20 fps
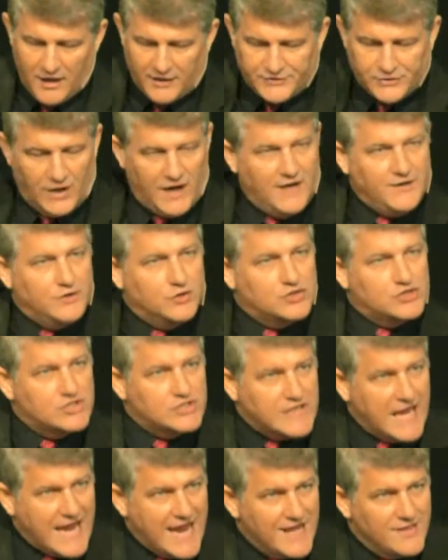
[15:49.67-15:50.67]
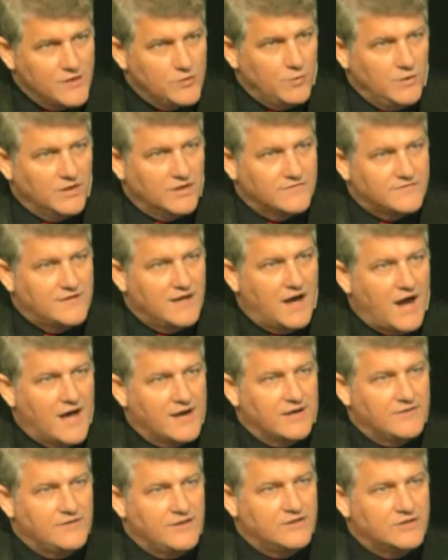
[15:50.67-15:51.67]
to understand the will of God,
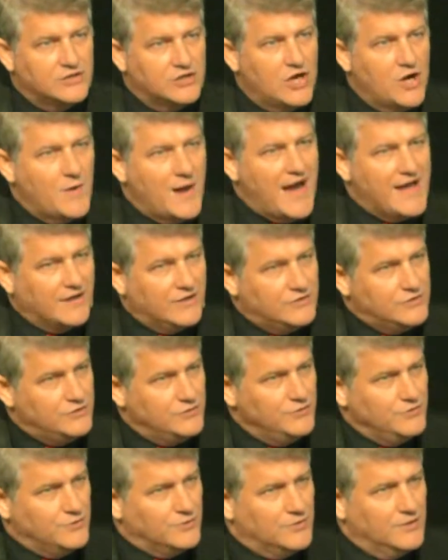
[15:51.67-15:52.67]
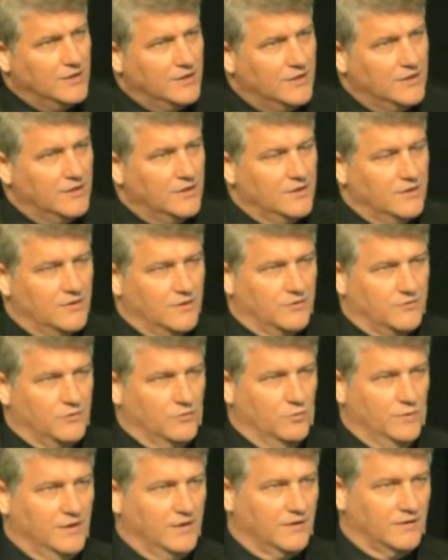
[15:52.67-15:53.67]
and then to go out and do the
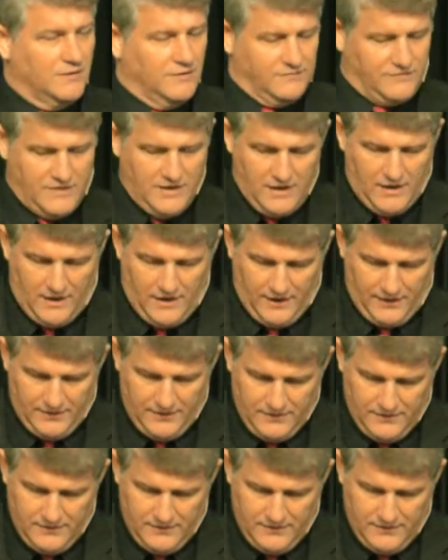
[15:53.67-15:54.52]
will of God.